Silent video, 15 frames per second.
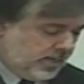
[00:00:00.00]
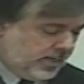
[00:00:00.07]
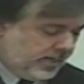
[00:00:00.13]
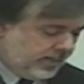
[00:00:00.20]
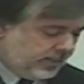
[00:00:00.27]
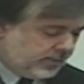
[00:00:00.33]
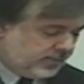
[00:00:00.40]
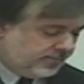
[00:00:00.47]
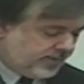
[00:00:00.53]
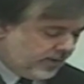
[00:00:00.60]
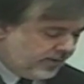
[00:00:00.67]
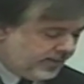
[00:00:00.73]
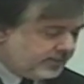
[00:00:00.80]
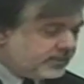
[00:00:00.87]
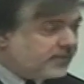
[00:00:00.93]
It is
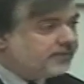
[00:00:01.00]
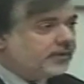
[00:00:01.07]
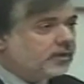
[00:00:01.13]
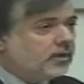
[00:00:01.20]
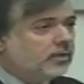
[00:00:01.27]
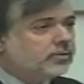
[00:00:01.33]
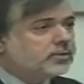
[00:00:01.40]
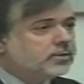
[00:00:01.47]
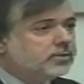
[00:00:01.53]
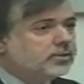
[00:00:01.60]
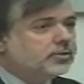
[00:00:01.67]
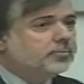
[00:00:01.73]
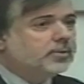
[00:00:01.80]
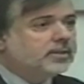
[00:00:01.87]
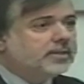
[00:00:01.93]
very difficult
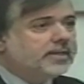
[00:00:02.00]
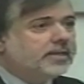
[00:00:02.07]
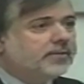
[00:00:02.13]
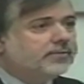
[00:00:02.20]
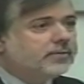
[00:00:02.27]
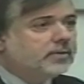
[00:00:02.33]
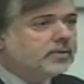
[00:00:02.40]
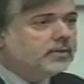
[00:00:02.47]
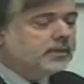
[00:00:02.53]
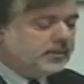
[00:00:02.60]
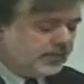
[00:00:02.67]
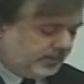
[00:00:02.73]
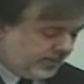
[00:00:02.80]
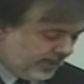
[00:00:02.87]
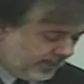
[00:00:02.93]
to believe
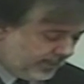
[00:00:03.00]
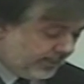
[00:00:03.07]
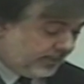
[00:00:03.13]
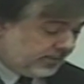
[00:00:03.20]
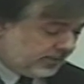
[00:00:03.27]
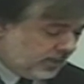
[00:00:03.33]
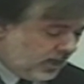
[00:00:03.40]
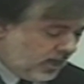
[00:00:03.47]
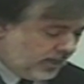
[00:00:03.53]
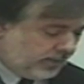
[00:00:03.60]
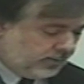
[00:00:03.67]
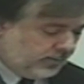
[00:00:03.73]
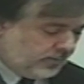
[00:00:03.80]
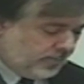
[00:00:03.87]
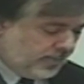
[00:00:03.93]
that he is
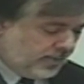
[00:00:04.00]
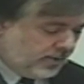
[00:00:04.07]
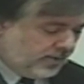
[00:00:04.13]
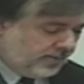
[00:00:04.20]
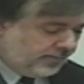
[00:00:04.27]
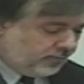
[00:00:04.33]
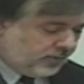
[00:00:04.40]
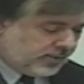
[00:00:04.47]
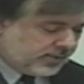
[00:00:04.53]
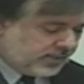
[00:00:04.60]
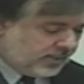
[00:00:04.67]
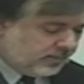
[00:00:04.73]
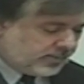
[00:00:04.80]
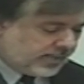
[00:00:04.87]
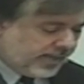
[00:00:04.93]
gone, for it
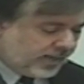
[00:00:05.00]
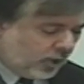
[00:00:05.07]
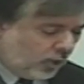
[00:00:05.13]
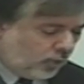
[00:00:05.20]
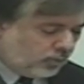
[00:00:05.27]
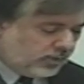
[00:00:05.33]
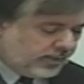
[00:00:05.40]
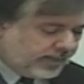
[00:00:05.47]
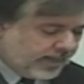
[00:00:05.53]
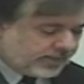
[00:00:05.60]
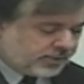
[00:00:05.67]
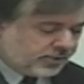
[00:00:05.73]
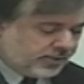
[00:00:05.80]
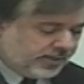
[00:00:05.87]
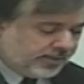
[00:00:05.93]
seems like only
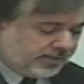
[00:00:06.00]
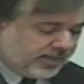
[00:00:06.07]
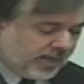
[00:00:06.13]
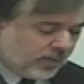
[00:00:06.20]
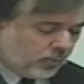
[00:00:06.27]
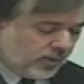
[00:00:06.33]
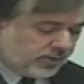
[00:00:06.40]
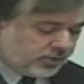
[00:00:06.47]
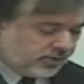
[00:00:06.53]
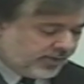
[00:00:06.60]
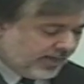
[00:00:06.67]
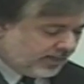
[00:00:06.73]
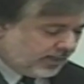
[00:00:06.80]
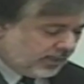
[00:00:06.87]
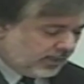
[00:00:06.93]
yesterday that I went to
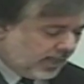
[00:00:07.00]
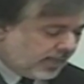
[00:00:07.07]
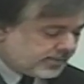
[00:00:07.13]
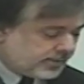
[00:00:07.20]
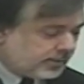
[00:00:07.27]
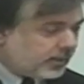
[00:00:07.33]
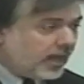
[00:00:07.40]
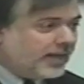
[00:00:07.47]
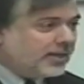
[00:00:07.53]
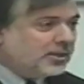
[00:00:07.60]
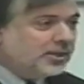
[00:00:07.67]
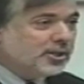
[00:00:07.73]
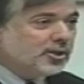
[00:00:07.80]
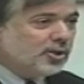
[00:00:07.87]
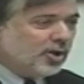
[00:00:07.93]
that closet-like
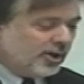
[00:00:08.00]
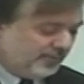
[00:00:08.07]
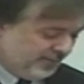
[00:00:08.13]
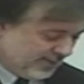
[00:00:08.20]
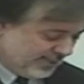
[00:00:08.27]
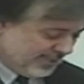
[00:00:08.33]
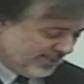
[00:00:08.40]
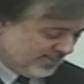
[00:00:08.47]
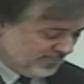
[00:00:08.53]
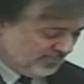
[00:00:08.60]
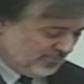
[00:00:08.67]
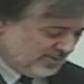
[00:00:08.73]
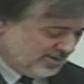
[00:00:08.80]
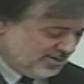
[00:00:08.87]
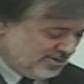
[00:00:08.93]
little office
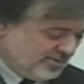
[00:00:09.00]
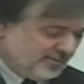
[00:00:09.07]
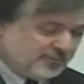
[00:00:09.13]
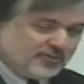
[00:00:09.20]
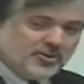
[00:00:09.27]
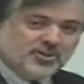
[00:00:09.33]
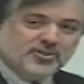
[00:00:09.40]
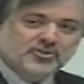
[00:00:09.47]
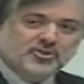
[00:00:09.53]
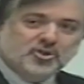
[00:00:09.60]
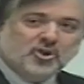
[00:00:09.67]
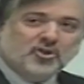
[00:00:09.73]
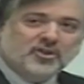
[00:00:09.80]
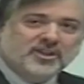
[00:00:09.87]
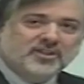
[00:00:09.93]
for a
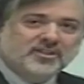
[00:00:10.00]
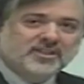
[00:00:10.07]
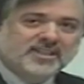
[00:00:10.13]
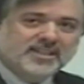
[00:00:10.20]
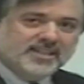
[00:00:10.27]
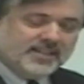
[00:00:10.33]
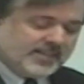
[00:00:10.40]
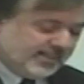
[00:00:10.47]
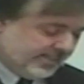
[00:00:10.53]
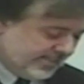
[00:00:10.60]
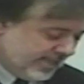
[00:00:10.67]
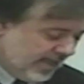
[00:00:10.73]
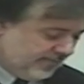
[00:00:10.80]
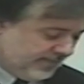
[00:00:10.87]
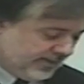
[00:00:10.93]
tutorial in
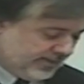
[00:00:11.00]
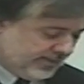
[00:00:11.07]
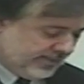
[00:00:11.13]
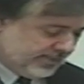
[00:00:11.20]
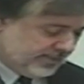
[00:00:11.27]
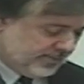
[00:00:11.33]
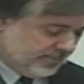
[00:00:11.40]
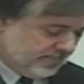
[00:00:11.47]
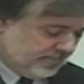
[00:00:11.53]
Sophocles